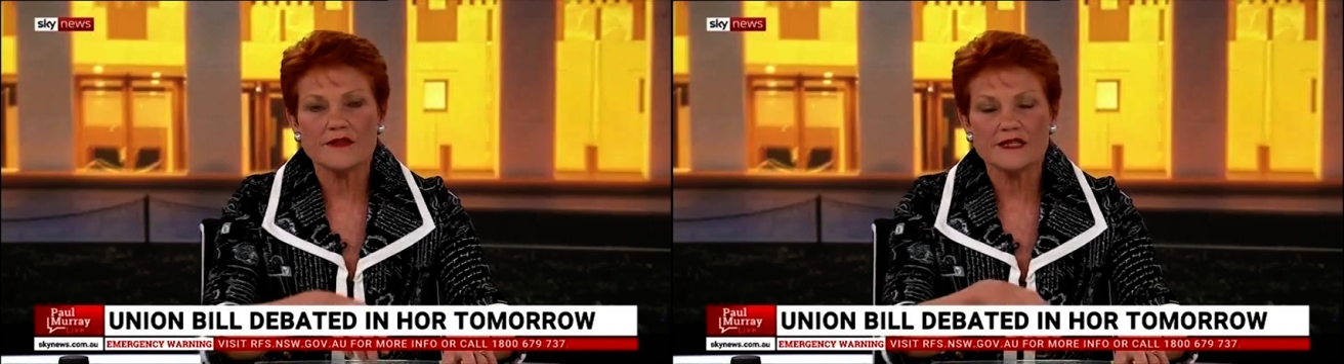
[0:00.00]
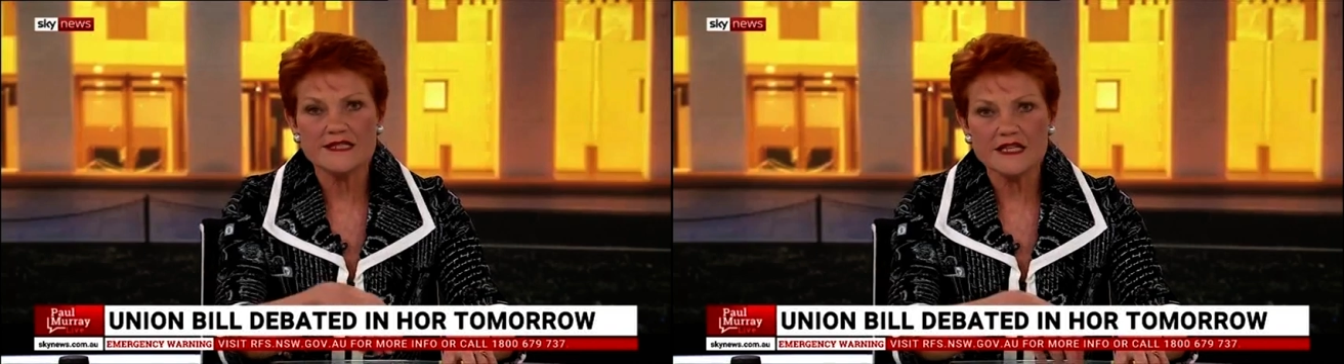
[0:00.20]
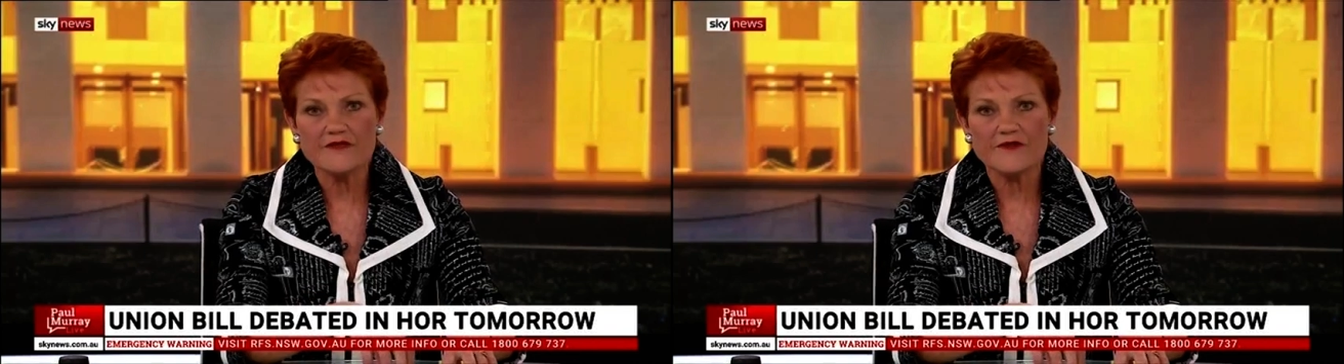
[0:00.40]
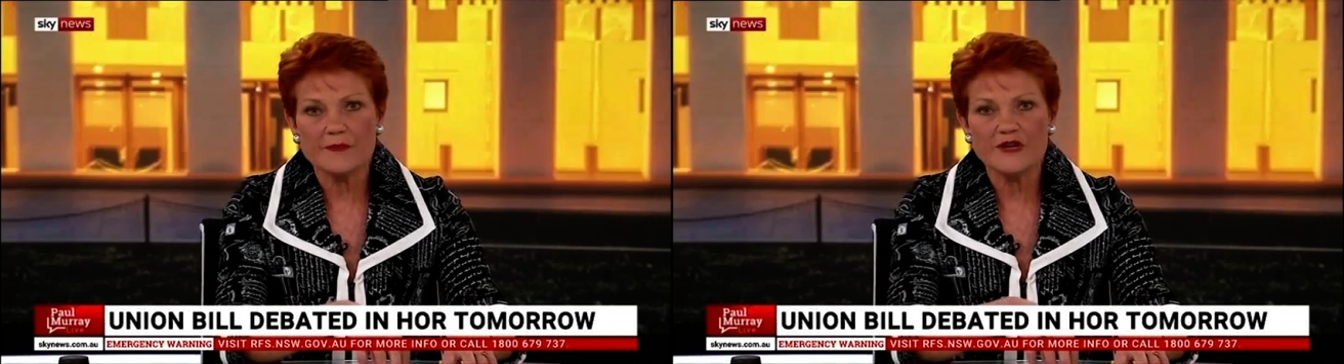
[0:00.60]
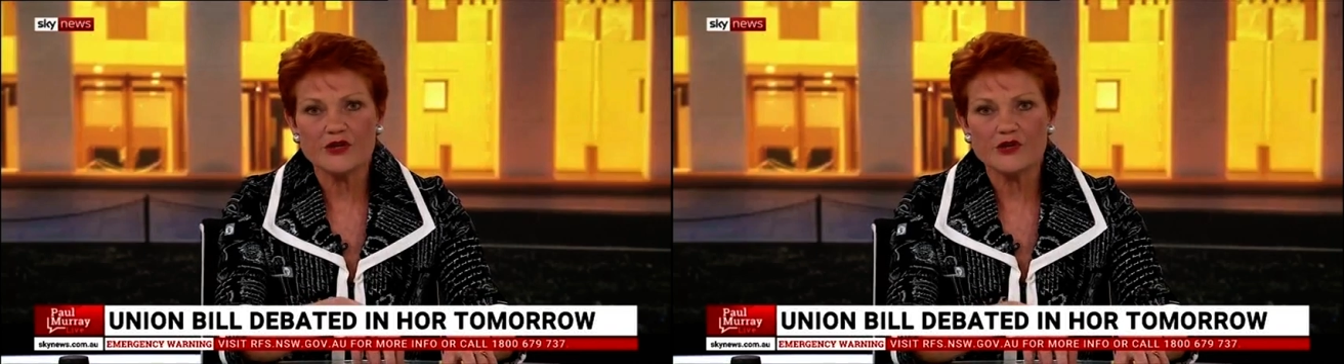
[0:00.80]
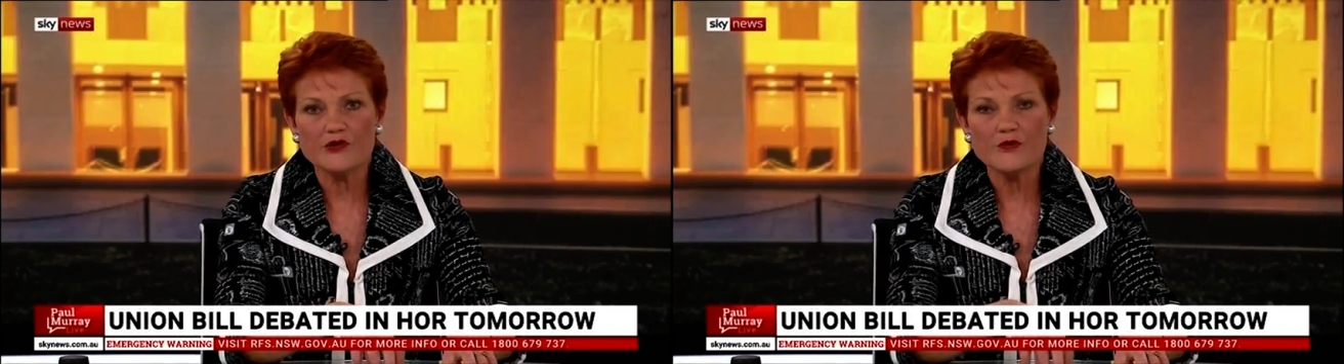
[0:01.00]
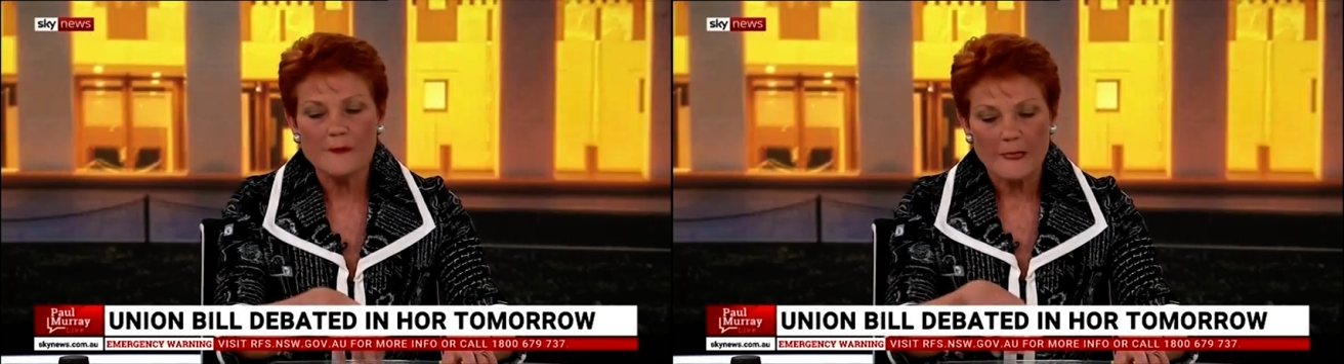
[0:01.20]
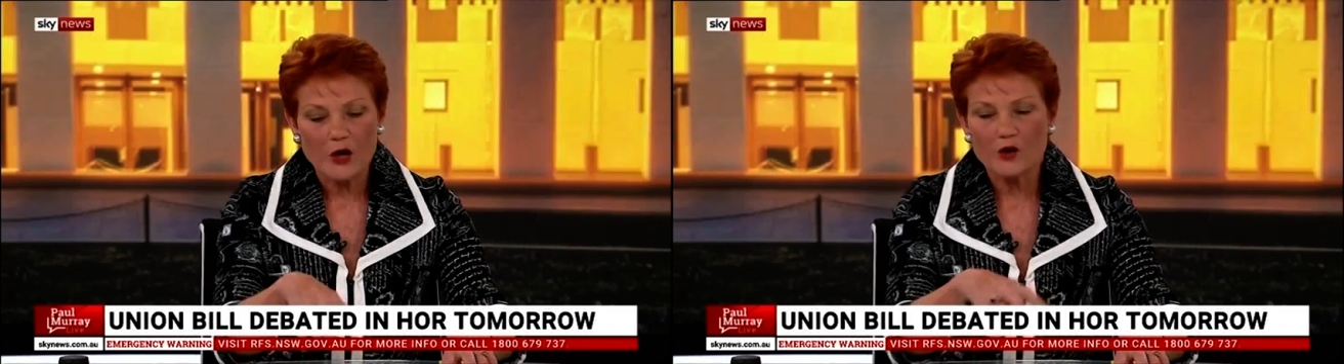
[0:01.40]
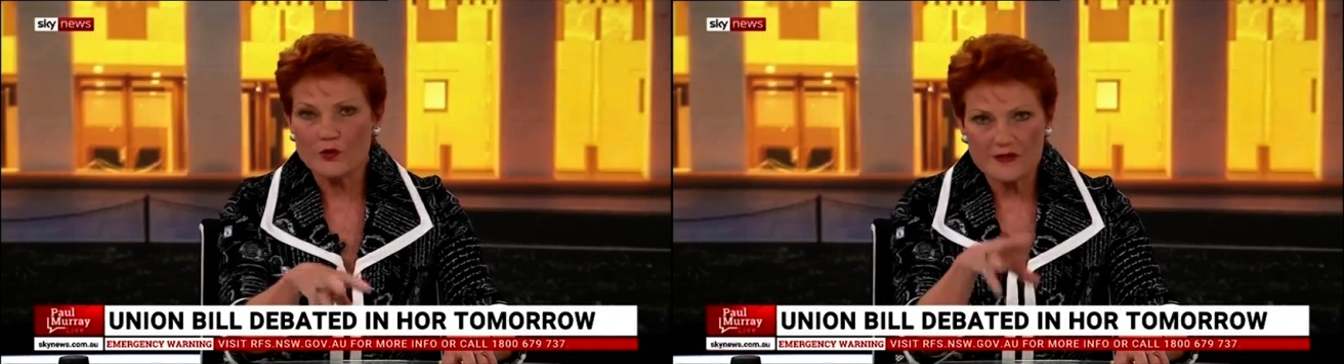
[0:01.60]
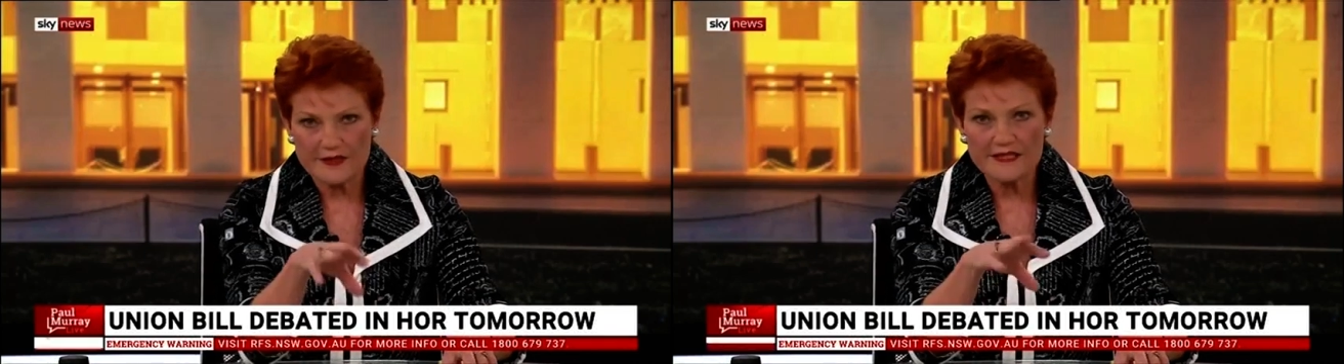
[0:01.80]
the
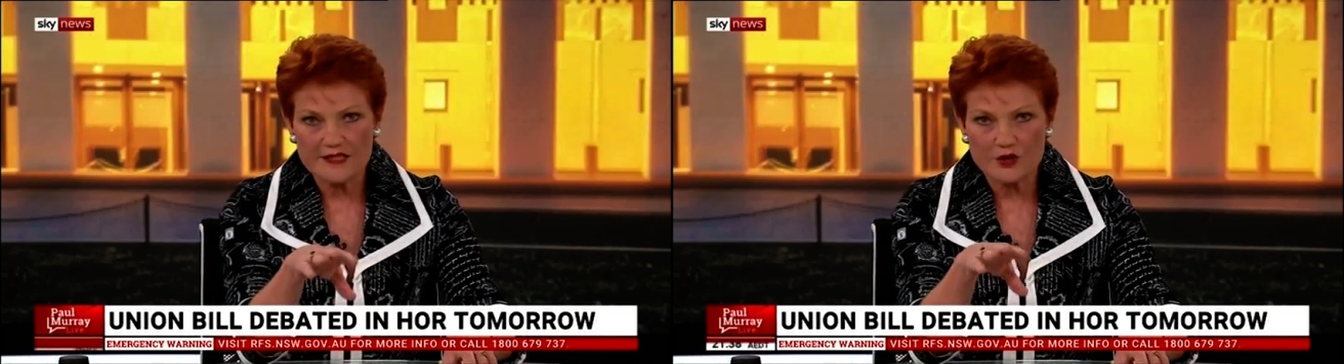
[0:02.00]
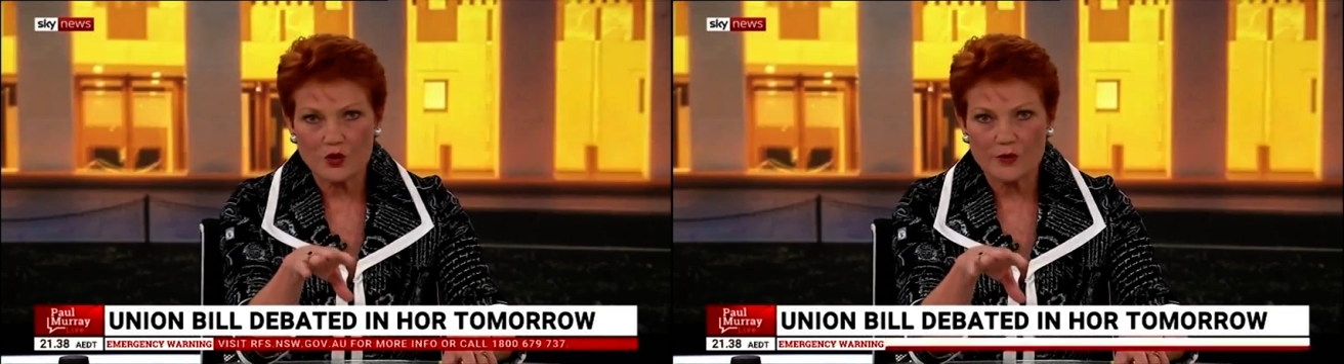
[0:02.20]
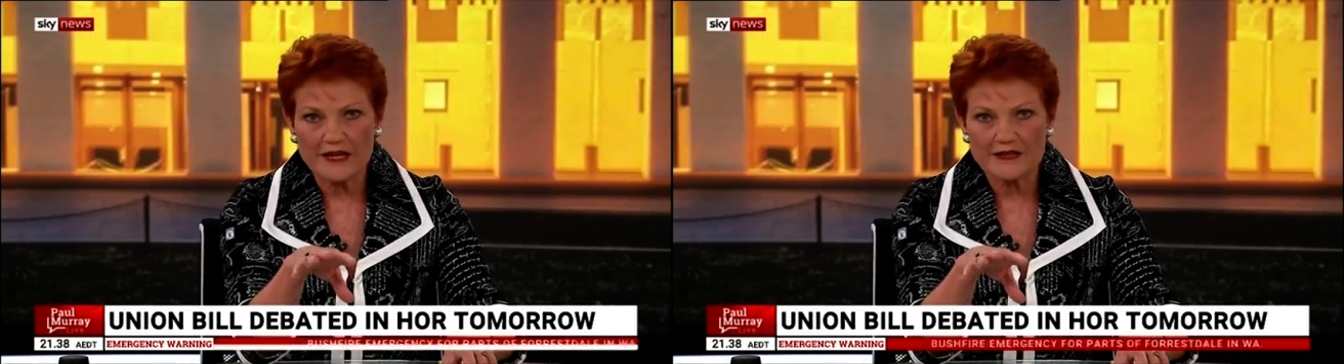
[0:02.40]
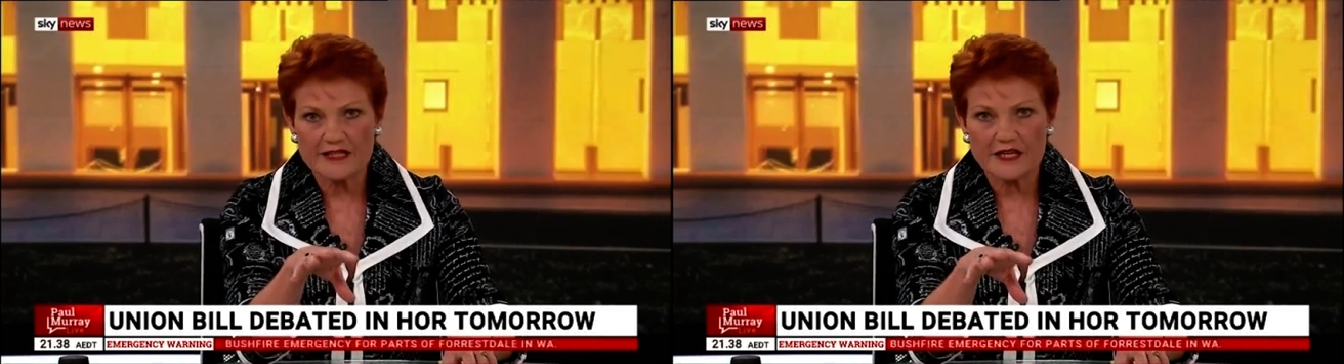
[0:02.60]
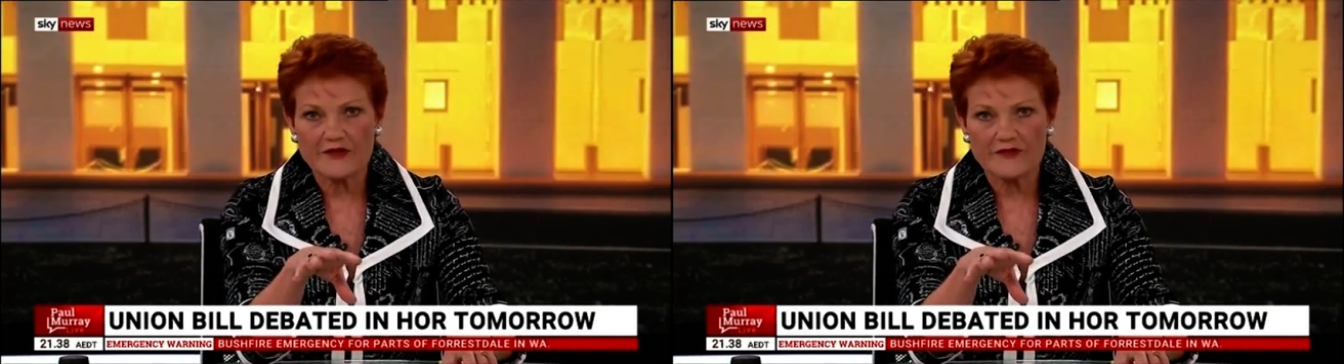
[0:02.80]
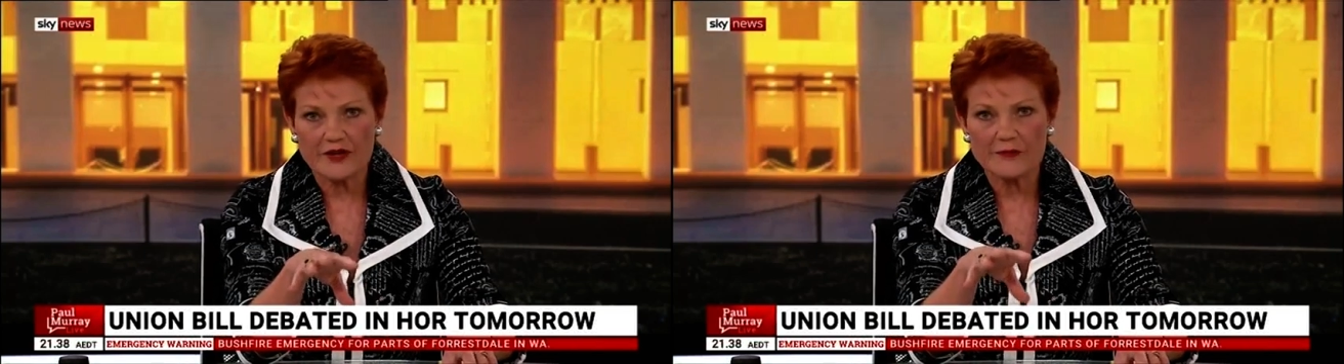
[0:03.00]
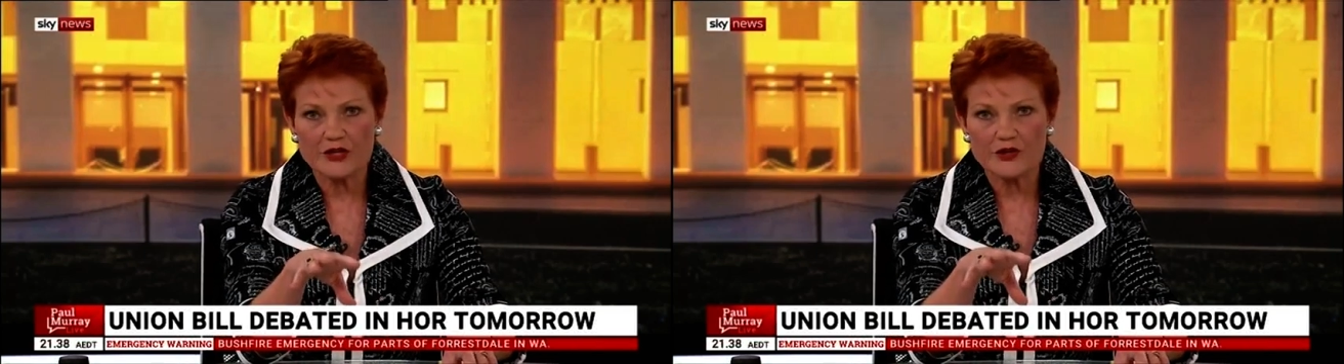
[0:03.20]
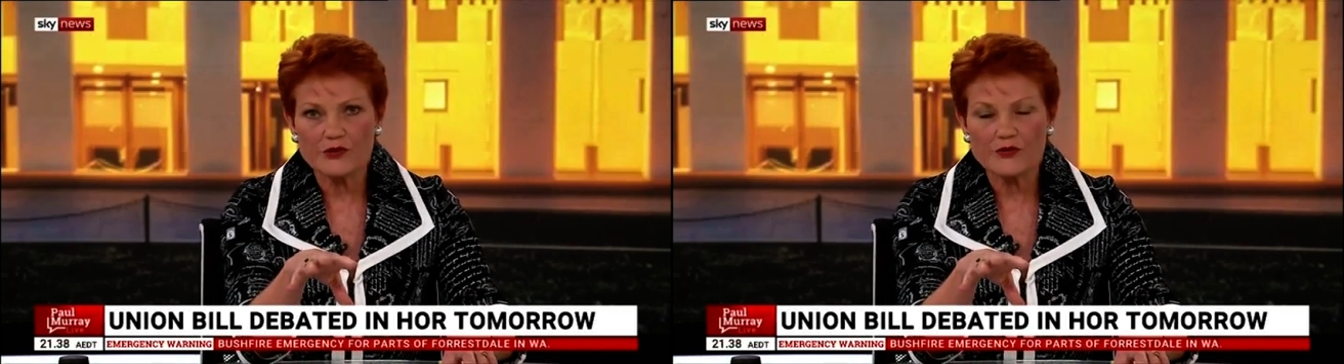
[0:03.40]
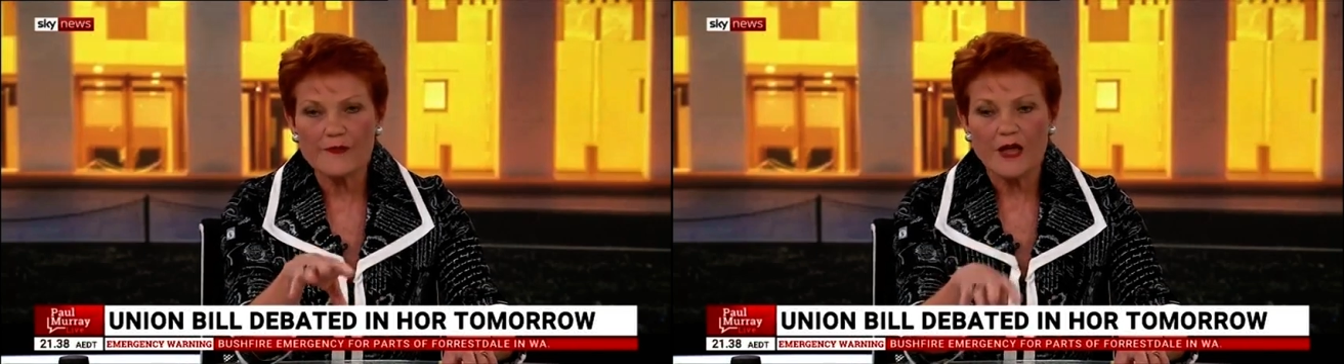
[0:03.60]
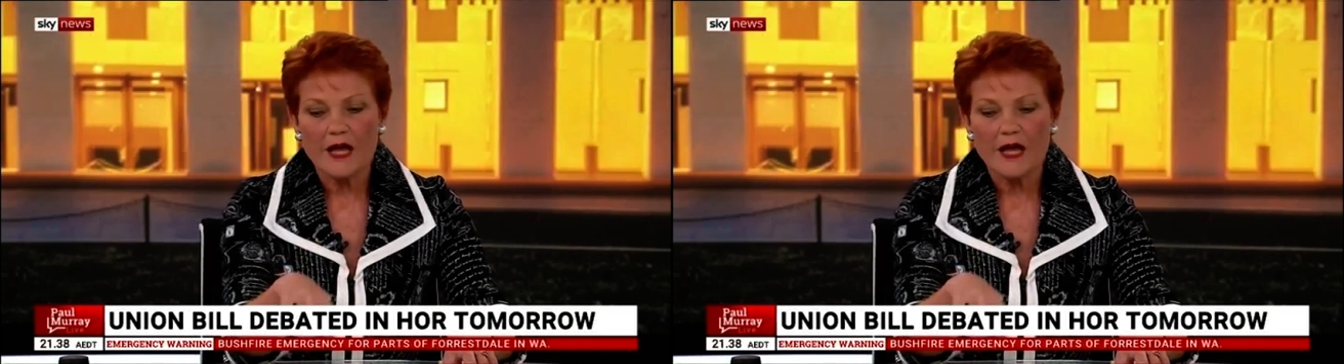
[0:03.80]
CFMEU, this is all about the CFMEU,